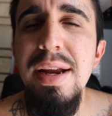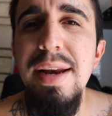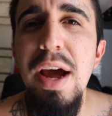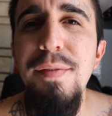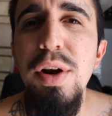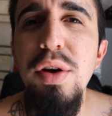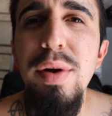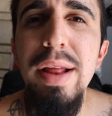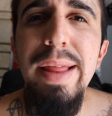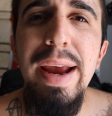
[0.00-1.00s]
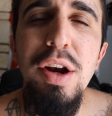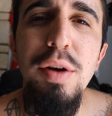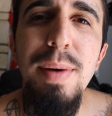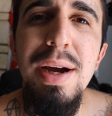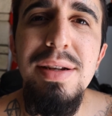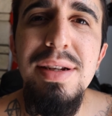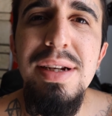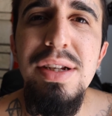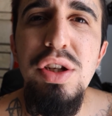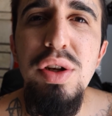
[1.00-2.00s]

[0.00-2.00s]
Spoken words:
Now, if you don't know what a lightener box is,